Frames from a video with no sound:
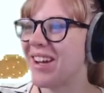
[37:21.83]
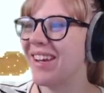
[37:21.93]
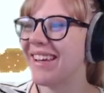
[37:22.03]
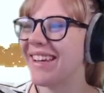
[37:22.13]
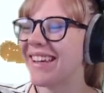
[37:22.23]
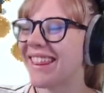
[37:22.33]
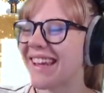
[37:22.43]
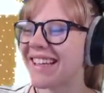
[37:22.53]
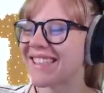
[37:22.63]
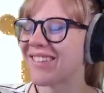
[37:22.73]

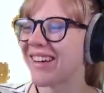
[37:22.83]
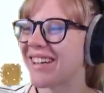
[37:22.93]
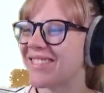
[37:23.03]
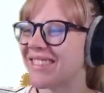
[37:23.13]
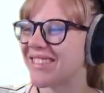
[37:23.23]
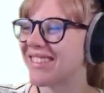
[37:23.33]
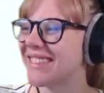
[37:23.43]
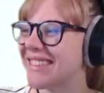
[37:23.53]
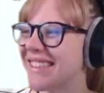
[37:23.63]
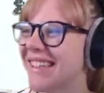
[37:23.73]
thanks, Queen of
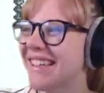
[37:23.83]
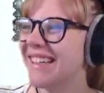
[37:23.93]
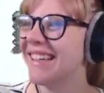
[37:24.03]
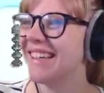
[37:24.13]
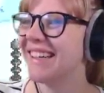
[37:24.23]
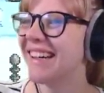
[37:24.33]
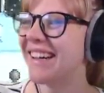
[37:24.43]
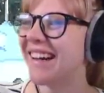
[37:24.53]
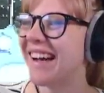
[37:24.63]
Sauce. All